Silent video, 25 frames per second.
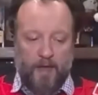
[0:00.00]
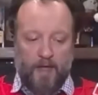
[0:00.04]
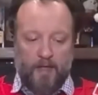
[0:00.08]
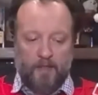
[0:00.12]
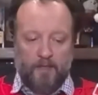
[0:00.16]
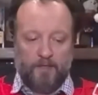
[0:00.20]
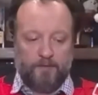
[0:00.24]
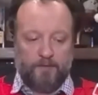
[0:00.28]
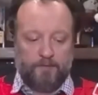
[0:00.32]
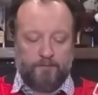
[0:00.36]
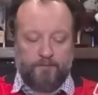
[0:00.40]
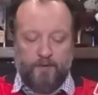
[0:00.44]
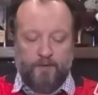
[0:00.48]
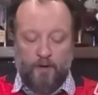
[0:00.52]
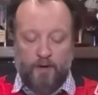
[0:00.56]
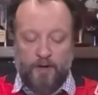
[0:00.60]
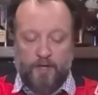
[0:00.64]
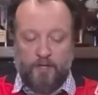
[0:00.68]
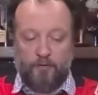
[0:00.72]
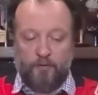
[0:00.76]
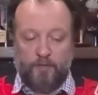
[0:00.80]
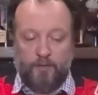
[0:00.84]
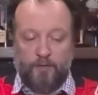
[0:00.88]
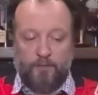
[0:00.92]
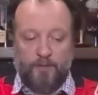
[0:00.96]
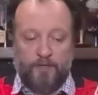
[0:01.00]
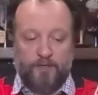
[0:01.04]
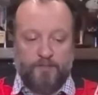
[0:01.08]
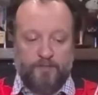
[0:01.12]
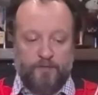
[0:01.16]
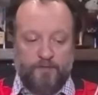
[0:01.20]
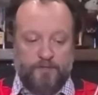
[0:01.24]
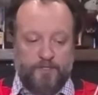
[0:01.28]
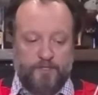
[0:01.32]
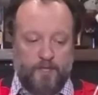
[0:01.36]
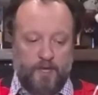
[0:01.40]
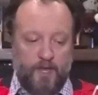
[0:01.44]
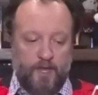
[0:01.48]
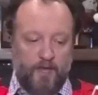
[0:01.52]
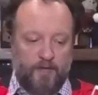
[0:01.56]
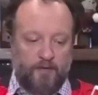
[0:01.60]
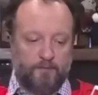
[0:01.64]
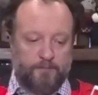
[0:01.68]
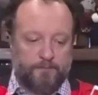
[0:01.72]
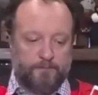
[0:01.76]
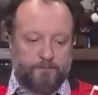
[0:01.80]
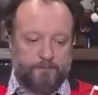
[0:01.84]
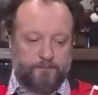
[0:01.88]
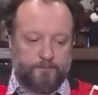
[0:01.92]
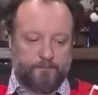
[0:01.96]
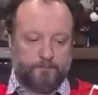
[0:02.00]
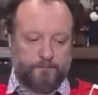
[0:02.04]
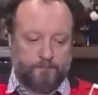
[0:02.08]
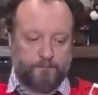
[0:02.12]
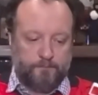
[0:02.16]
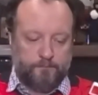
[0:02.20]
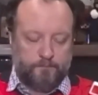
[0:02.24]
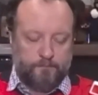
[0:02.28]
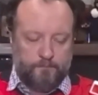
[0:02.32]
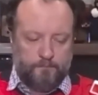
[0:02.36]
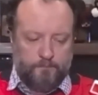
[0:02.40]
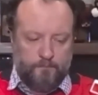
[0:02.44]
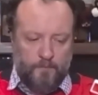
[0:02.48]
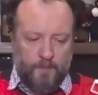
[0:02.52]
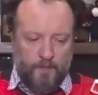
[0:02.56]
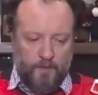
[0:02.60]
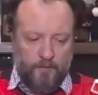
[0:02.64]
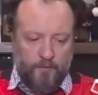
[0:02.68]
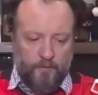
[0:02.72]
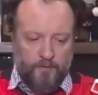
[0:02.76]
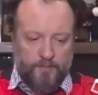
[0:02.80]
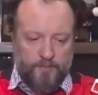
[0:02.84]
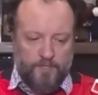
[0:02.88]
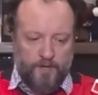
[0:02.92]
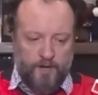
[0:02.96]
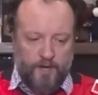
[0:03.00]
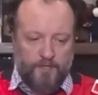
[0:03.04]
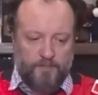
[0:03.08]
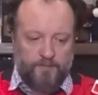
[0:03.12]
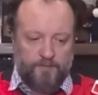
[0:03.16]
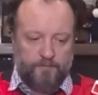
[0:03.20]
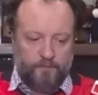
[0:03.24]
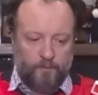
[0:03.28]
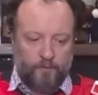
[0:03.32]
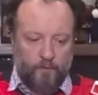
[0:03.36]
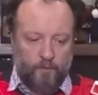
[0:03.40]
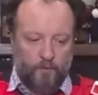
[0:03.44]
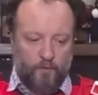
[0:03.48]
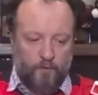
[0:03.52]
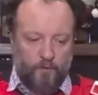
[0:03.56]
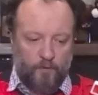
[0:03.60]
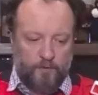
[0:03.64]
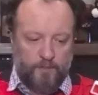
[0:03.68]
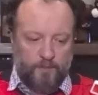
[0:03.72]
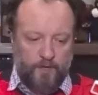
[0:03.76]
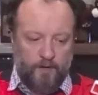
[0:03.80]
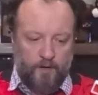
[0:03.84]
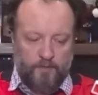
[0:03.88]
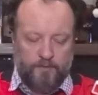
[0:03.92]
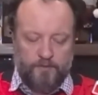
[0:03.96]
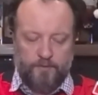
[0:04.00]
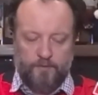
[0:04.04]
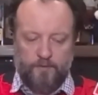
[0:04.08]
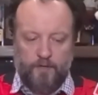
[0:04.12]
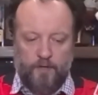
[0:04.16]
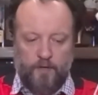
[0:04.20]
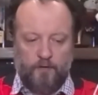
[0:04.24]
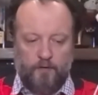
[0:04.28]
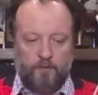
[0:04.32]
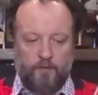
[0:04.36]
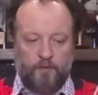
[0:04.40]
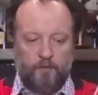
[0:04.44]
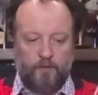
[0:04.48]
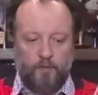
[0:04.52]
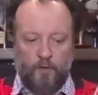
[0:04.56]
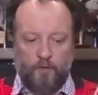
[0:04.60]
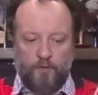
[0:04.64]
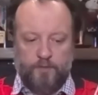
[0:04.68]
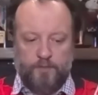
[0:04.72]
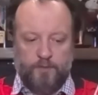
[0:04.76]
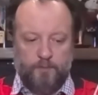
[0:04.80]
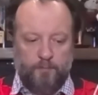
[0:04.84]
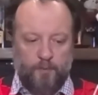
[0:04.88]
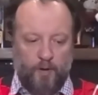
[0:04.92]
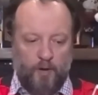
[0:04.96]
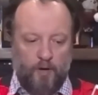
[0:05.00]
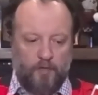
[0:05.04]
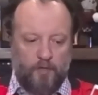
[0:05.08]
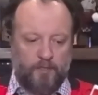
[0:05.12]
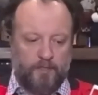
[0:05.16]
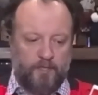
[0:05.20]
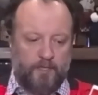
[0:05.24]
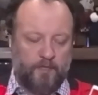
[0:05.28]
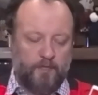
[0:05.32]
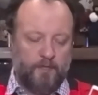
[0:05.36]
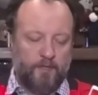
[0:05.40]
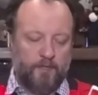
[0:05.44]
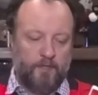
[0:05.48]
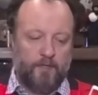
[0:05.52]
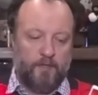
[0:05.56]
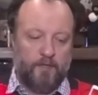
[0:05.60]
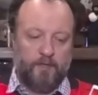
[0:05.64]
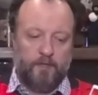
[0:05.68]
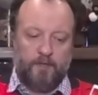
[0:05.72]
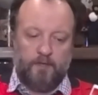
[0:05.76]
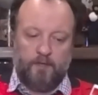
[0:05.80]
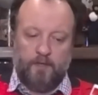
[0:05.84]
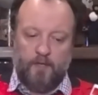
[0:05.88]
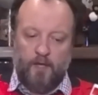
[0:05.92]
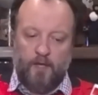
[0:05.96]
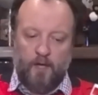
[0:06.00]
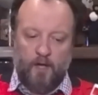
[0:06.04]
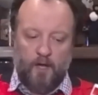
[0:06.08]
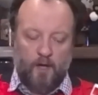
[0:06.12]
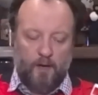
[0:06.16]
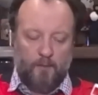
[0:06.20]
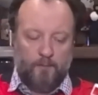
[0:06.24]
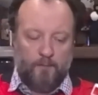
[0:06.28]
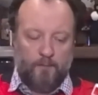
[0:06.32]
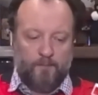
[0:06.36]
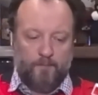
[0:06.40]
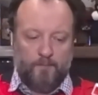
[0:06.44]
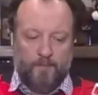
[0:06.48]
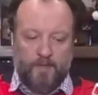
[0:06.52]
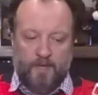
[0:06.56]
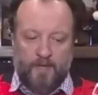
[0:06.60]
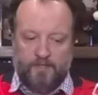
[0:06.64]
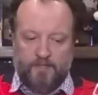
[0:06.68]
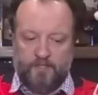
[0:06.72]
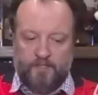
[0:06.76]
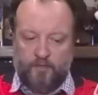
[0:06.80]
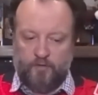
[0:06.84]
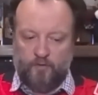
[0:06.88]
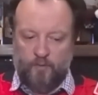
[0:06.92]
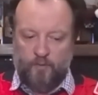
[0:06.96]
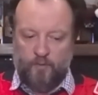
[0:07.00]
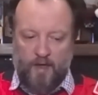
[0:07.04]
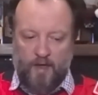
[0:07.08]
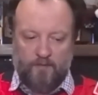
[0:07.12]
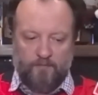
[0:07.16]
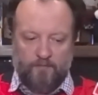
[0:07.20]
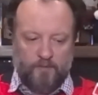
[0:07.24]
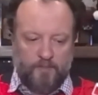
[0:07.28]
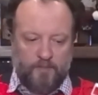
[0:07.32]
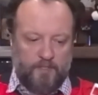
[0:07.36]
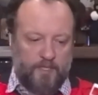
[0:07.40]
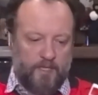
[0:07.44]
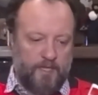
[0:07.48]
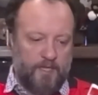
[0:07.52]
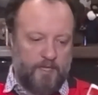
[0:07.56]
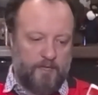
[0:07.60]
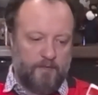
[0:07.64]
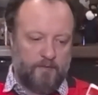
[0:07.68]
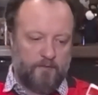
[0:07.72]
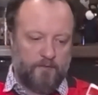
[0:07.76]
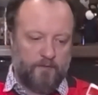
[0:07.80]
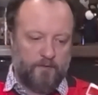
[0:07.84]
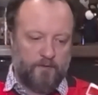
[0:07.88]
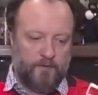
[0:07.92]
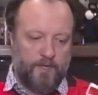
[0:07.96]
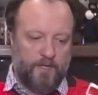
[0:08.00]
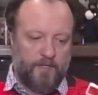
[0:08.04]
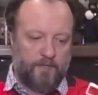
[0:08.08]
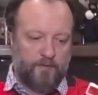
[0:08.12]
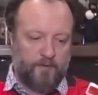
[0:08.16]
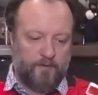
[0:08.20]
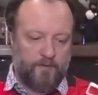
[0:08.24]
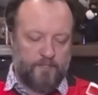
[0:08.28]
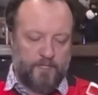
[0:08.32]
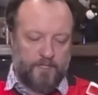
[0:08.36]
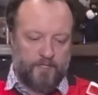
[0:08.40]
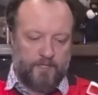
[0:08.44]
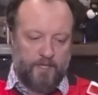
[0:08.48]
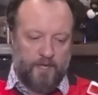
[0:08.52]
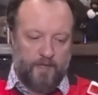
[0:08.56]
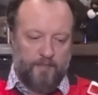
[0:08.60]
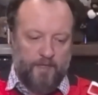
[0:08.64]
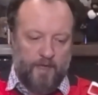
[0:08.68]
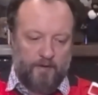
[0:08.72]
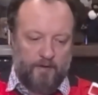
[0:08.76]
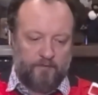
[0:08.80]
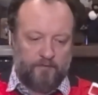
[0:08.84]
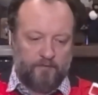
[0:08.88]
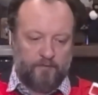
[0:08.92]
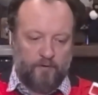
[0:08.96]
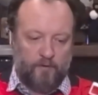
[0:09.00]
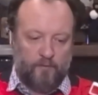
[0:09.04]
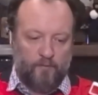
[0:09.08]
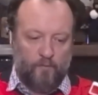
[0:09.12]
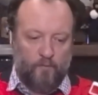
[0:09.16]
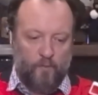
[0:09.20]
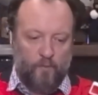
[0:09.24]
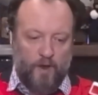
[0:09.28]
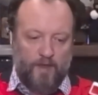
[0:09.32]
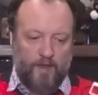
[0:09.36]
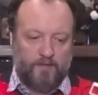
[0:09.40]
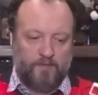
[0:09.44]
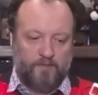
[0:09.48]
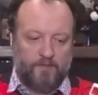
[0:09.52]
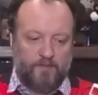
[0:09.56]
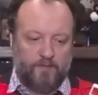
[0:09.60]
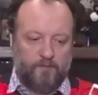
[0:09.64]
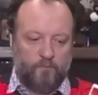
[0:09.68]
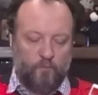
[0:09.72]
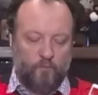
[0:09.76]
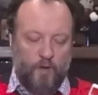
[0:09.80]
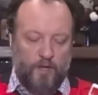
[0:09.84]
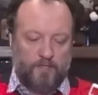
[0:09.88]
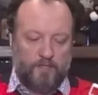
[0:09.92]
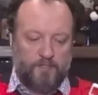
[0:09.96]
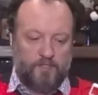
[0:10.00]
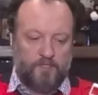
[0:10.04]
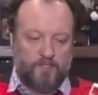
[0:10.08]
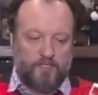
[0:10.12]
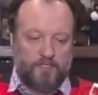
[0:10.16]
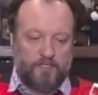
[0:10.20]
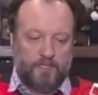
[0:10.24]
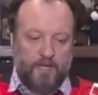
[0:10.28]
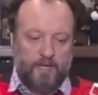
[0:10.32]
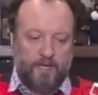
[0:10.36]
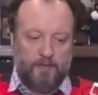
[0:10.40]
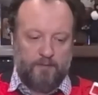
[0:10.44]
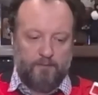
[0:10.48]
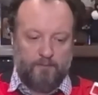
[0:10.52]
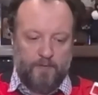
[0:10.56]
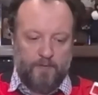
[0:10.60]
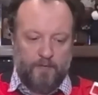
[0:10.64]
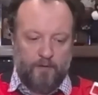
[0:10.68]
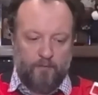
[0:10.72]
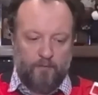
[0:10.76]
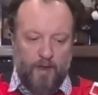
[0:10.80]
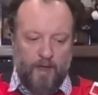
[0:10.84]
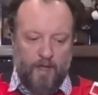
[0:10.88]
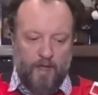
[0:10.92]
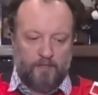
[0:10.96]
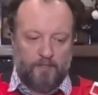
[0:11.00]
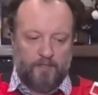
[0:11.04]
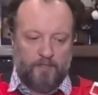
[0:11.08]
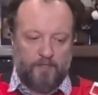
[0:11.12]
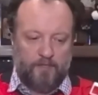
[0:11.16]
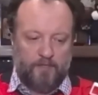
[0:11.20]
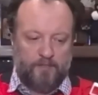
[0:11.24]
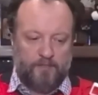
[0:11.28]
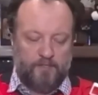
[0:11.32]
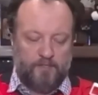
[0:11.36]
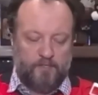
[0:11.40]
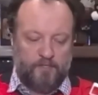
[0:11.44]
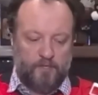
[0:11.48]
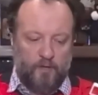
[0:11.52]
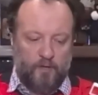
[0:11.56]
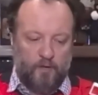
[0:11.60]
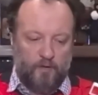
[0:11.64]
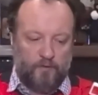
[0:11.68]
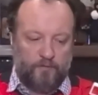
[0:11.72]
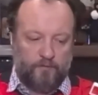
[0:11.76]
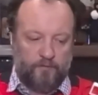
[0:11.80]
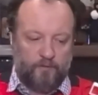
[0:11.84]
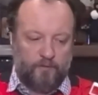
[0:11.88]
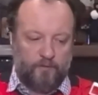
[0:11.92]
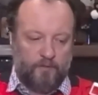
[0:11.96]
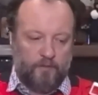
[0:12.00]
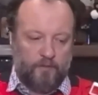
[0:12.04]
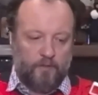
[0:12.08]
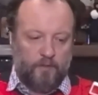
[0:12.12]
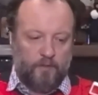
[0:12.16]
palate, very creamy, as you said. There's a nice floral character there, loads of barley. It's gravelly. There's again that sort of wet slate minerality, salt,